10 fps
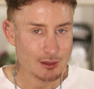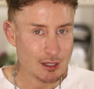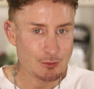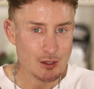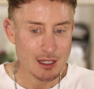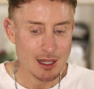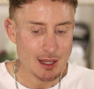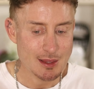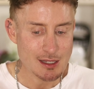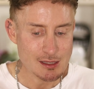I don't know if you can
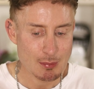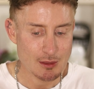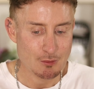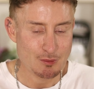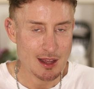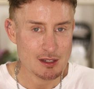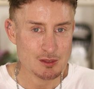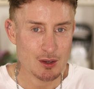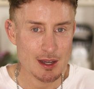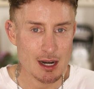hear this, but the fan is
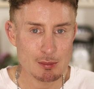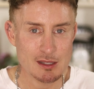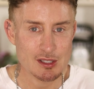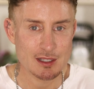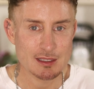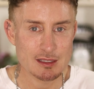fired up inside the